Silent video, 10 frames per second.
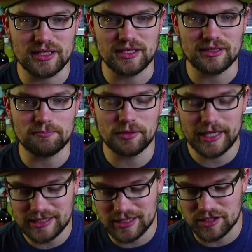the
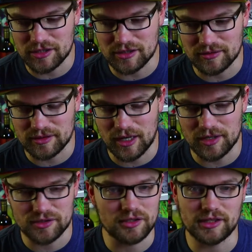PlayStation
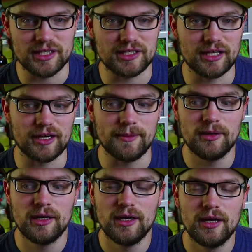console at the
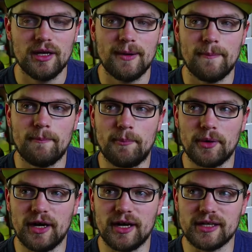time.
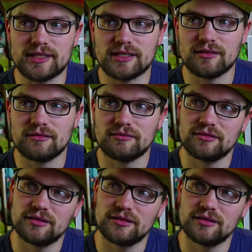But